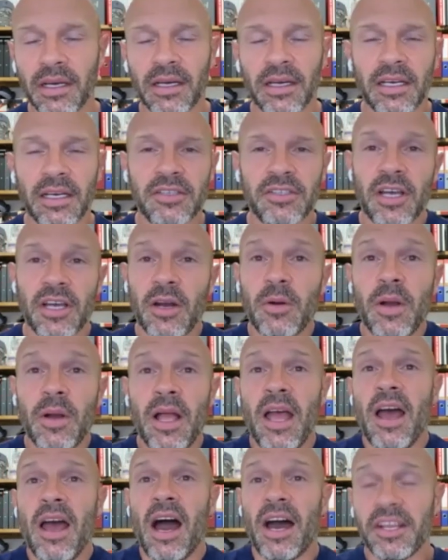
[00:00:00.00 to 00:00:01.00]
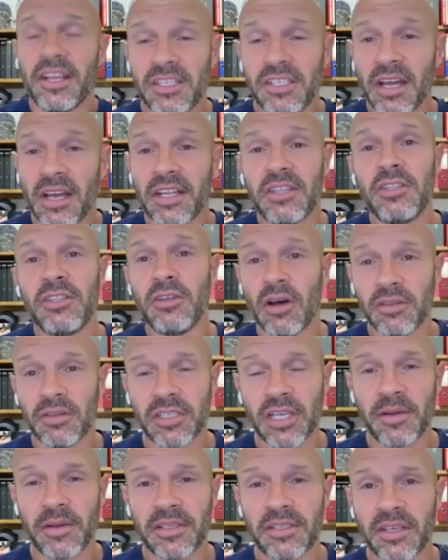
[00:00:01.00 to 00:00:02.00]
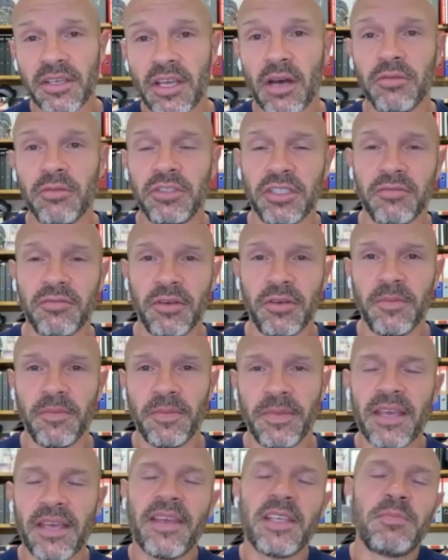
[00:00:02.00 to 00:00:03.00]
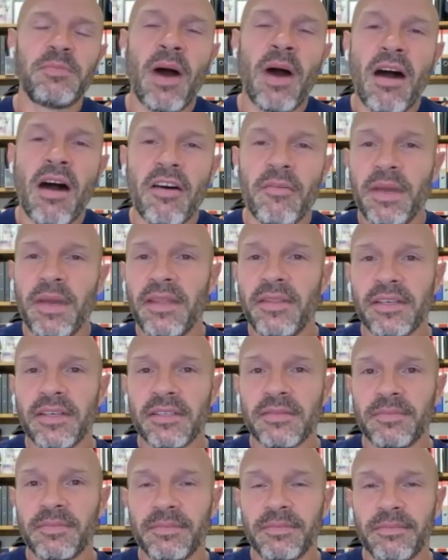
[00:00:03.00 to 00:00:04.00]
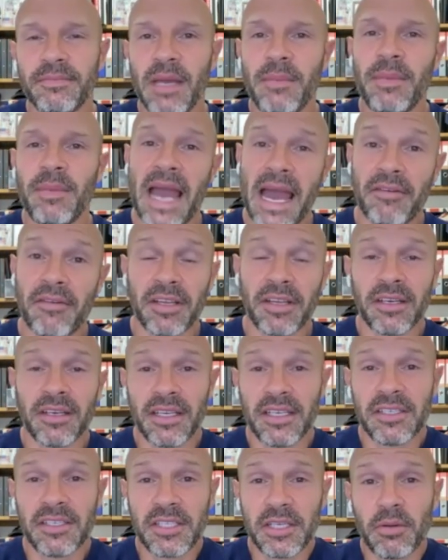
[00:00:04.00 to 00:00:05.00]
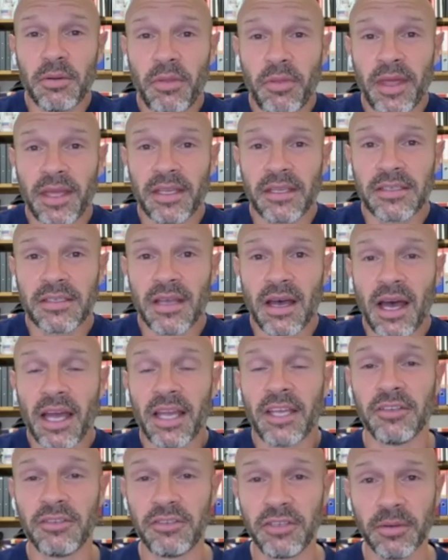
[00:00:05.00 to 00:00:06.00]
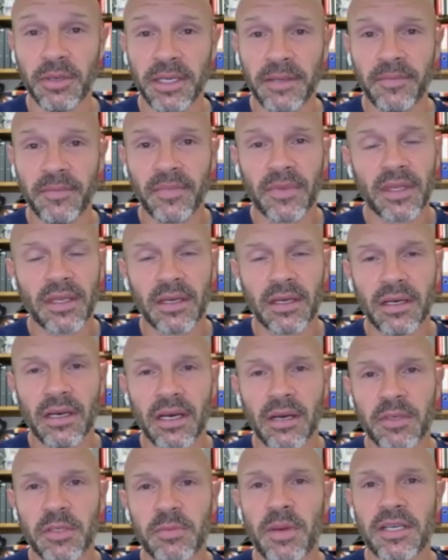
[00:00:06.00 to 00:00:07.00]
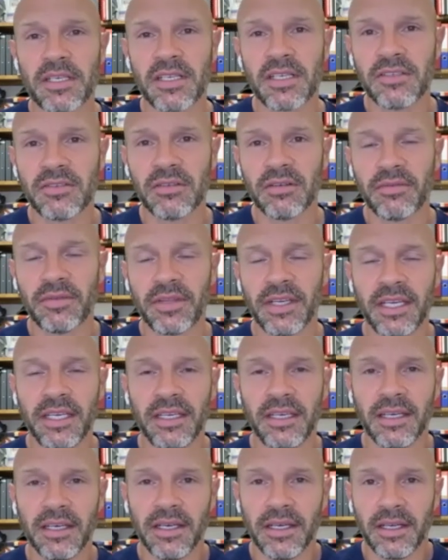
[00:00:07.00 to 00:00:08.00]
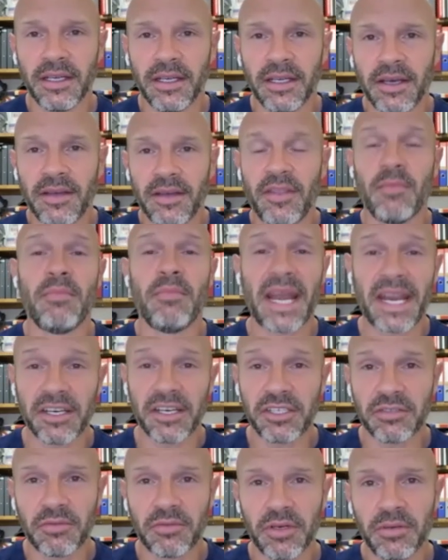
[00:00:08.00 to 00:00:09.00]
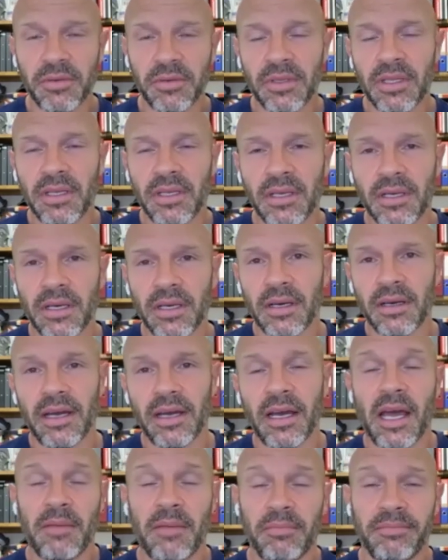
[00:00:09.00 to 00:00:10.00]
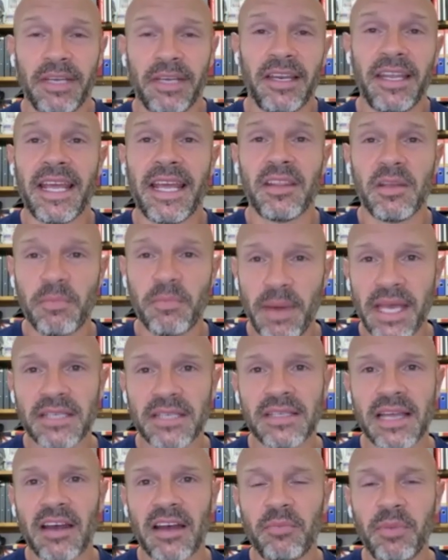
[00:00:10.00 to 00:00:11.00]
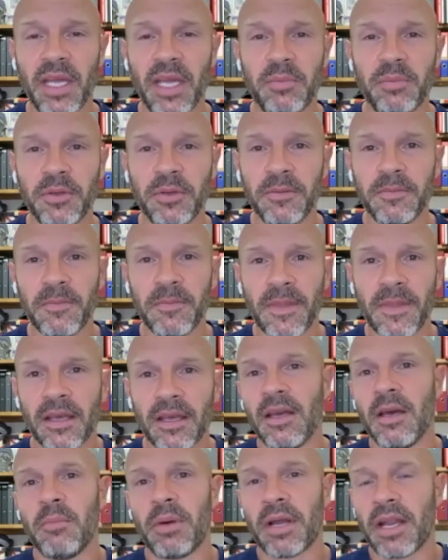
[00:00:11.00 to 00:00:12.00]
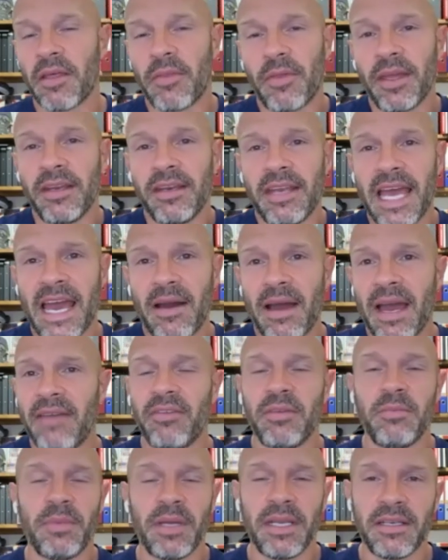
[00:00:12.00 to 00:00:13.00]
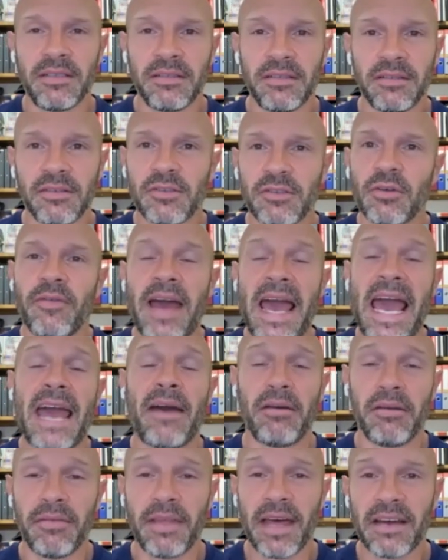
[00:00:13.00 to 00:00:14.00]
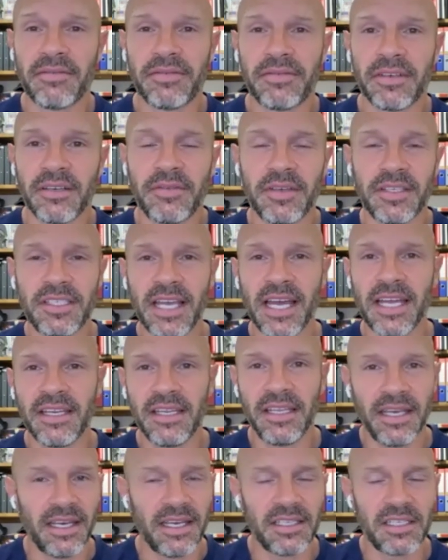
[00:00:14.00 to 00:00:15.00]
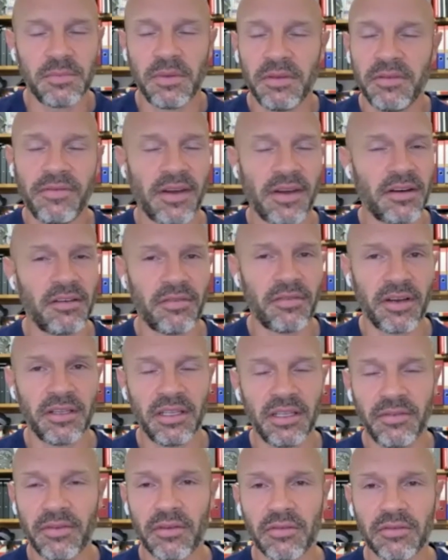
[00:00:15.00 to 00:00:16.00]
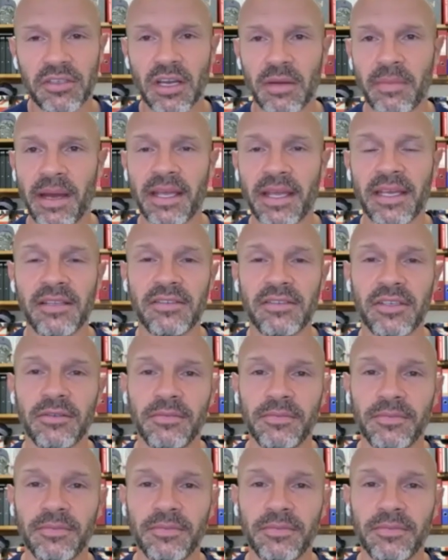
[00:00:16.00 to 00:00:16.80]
So I decided not to go into the coaching route. There's part of me that maybe arrogantly still thinks that I could do it, especially sort of the manager route and getting the best out of people. But I think now, having been sort of out of that for 10 years, it'd be very, very difficult to go back into.